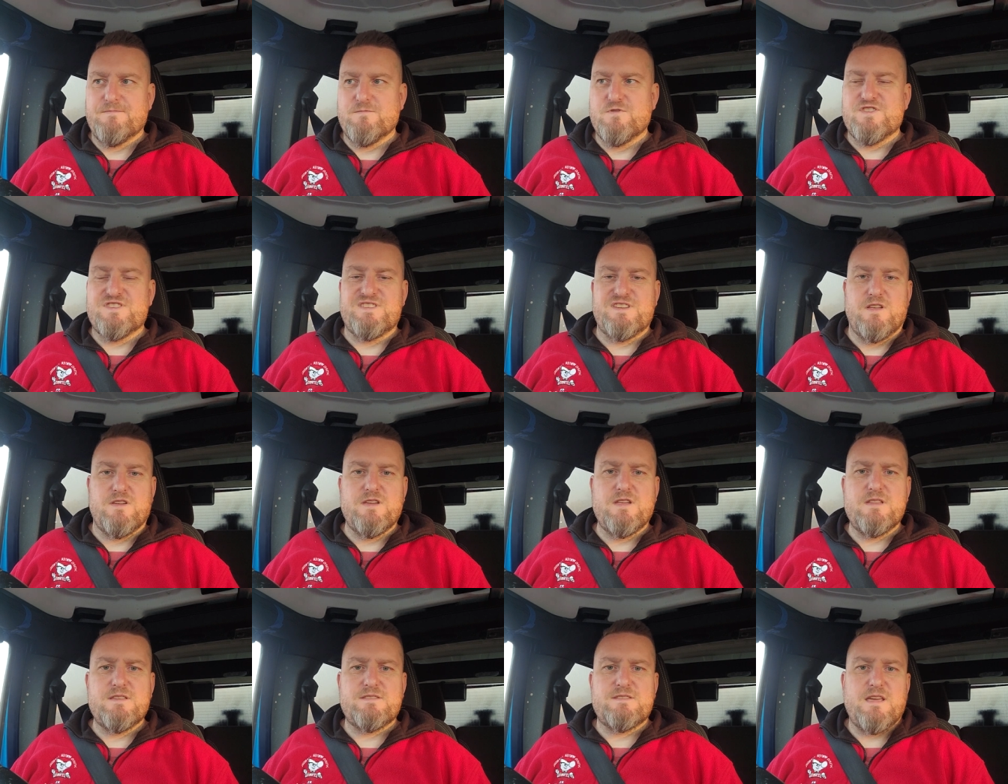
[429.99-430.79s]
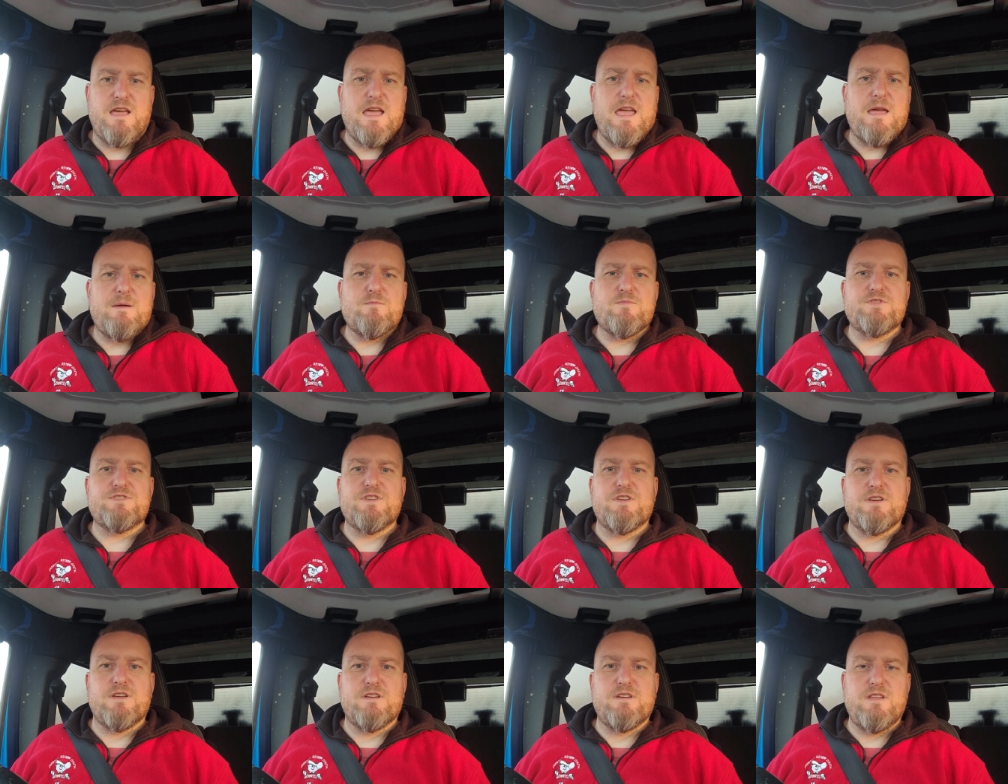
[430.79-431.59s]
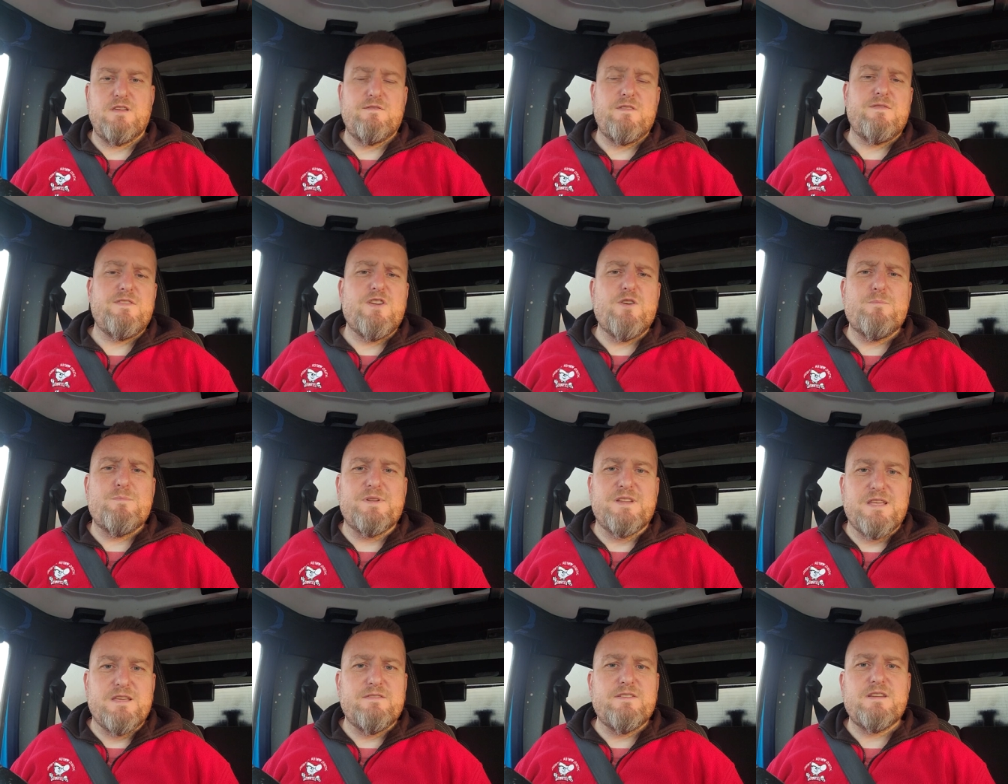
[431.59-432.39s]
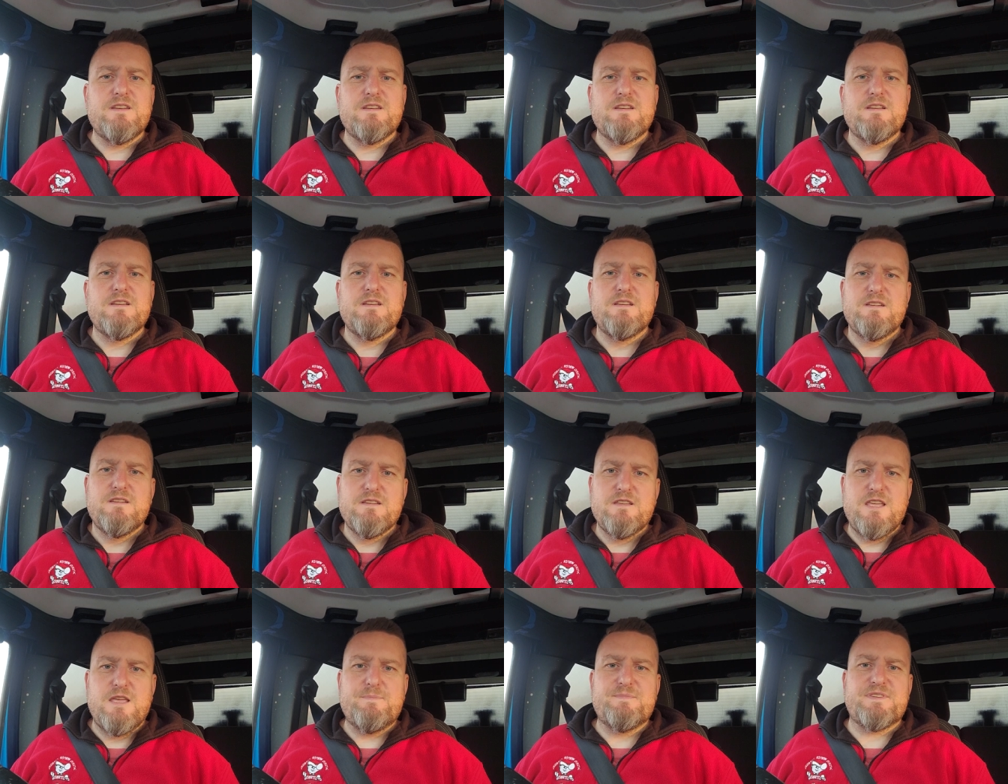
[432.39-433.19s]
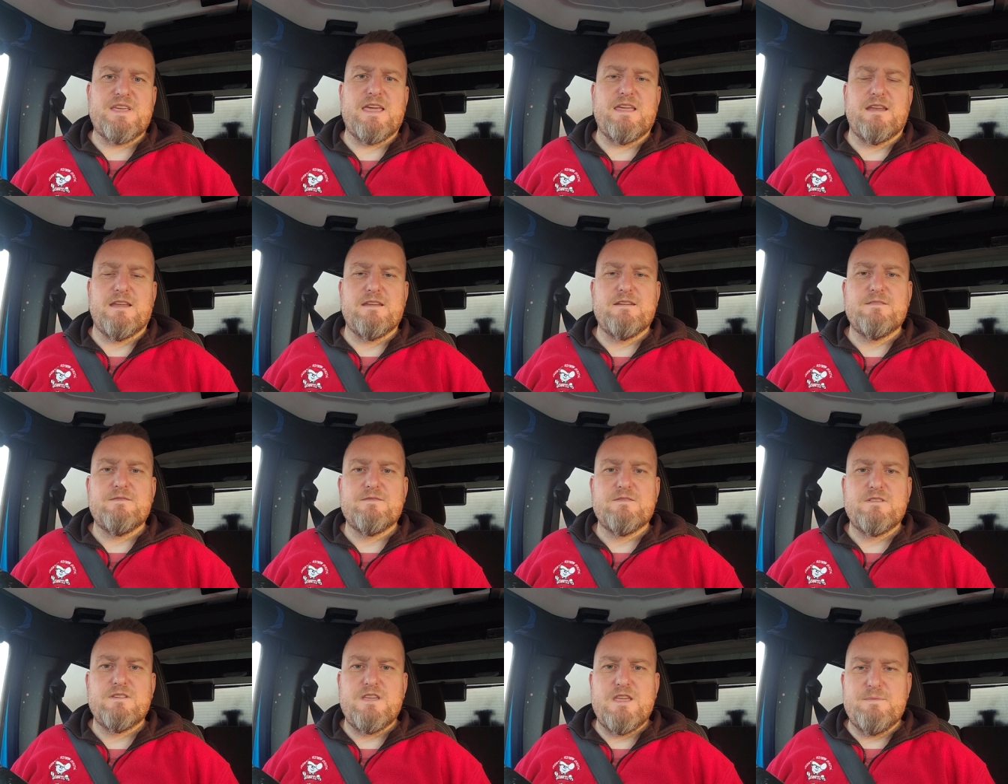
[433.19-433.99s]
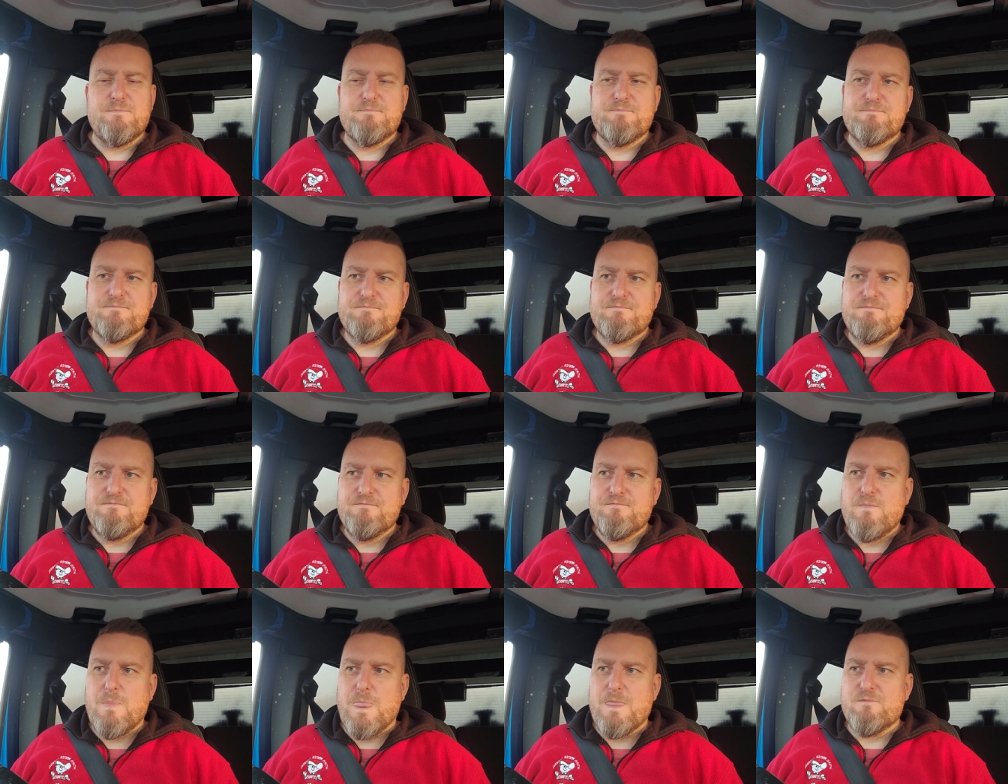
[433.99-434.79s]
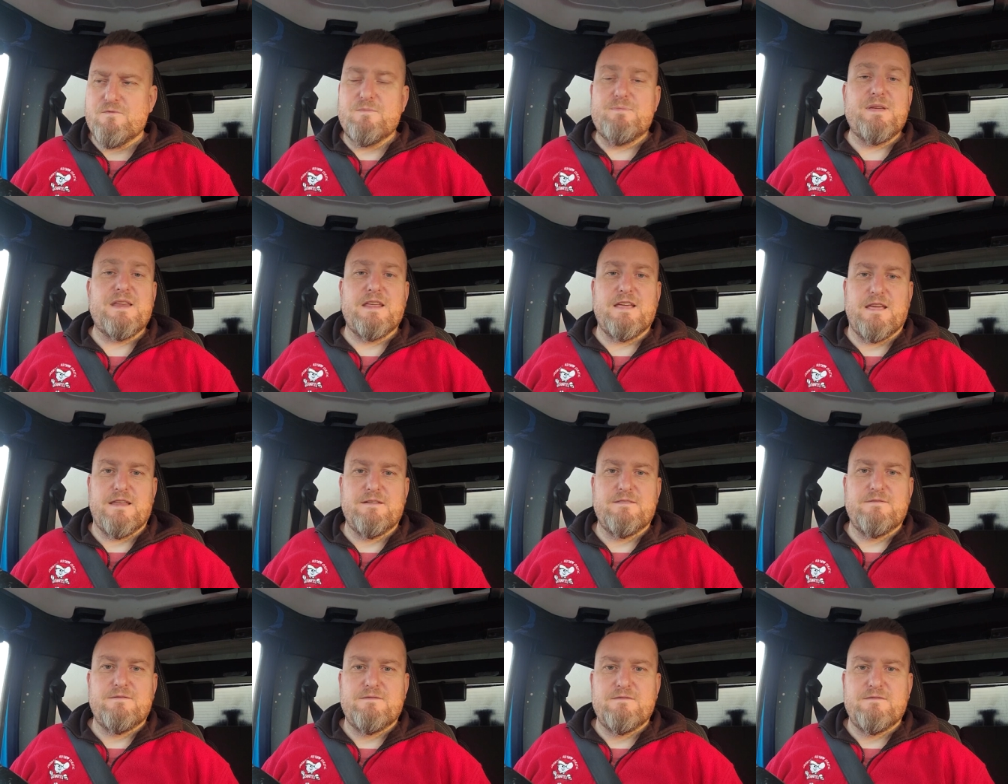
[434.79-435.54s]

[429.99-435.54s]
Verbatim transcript: resilient say i am resilient even if you don't believe it keep saying it keep repeating it